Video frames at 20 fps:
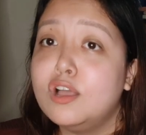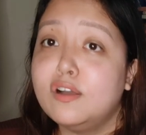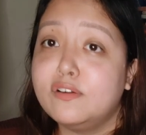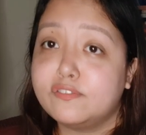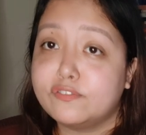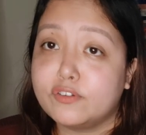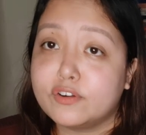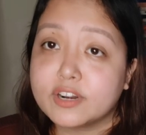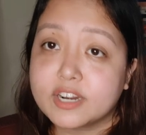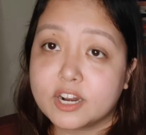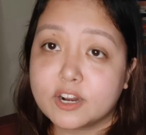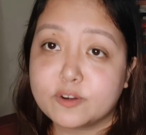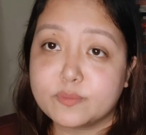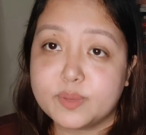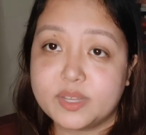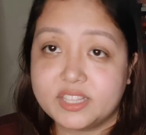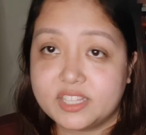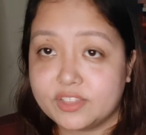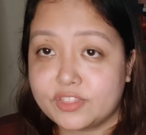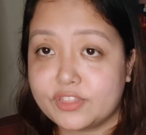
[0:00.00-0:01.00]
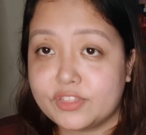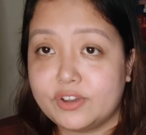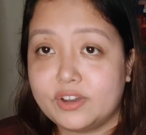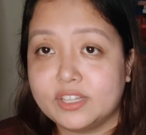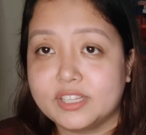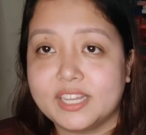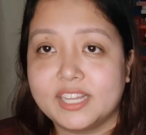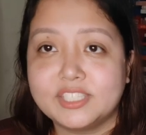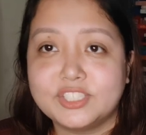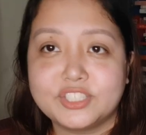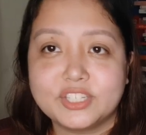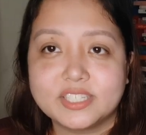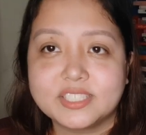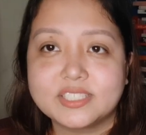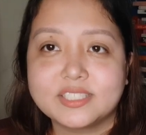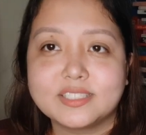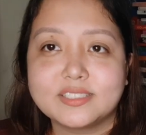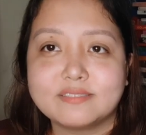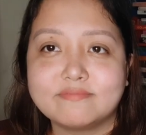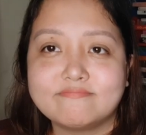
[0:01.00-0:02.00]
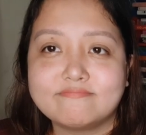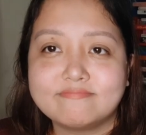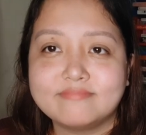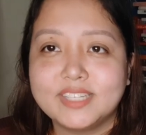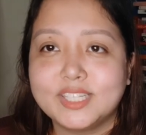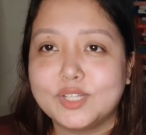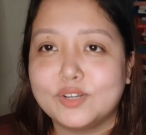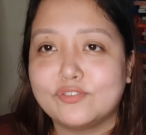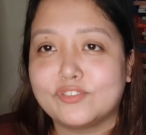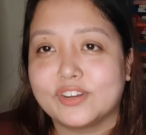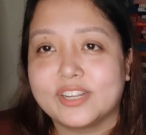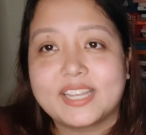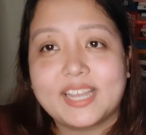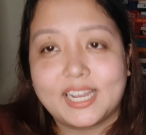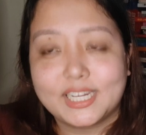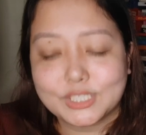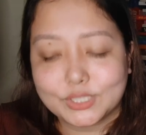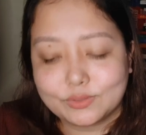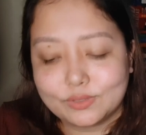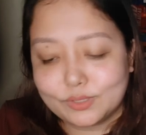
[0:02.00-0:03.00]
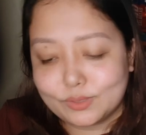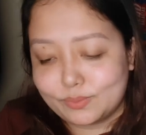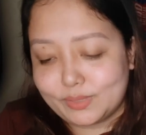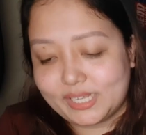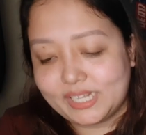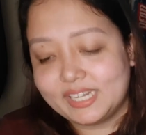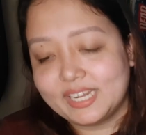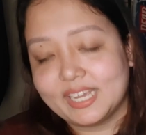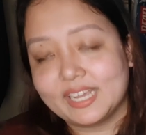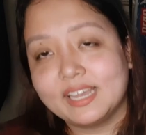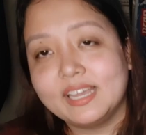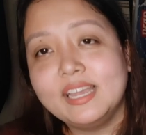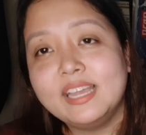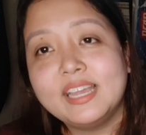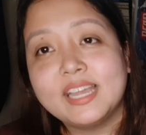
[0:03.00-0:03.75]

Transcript: for our Readathon, and just, you know, for casual reading.